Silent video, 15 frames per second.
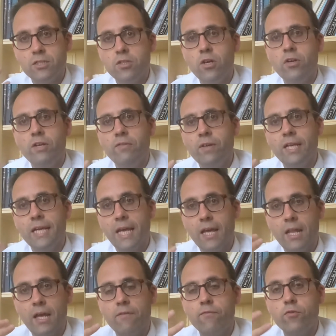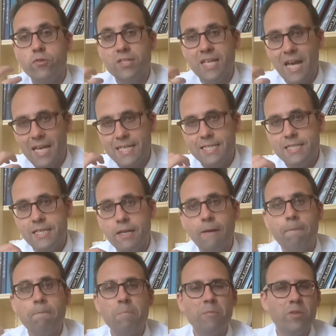You'd only really get that through tasting.